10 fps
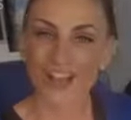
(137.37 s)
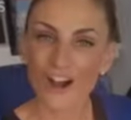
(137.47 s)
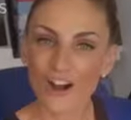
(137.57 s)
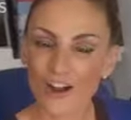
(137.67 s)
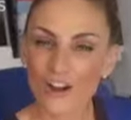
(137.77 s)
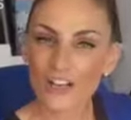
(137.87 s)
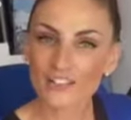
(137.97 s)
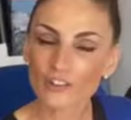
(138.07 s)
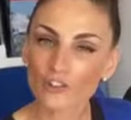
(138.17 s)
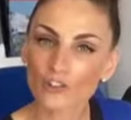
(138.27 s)

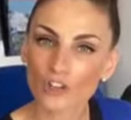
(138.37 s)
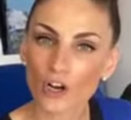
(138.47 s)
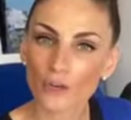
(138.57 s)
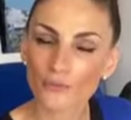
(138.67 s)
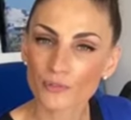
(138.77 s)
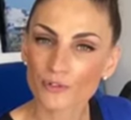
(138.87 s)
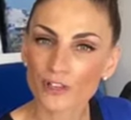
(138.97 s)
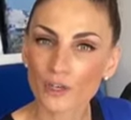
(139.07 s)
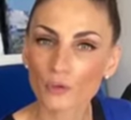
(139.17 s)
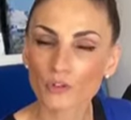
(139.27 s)
Hi, this is Charlotte from the
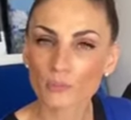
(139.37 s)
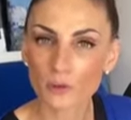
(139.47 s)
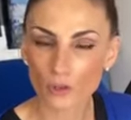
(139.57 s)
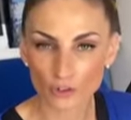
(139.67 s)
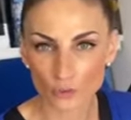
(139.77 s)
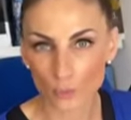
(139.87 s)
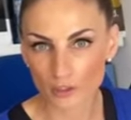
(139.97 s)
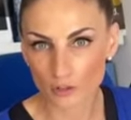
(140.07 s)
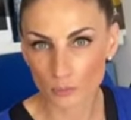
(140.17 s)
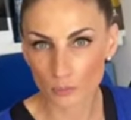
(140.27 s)
Fred Olsen branch in
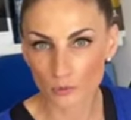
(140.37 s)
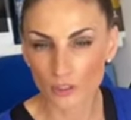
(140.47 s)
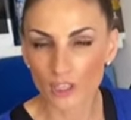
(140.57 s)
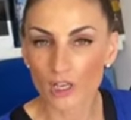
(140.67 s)
Westbourne.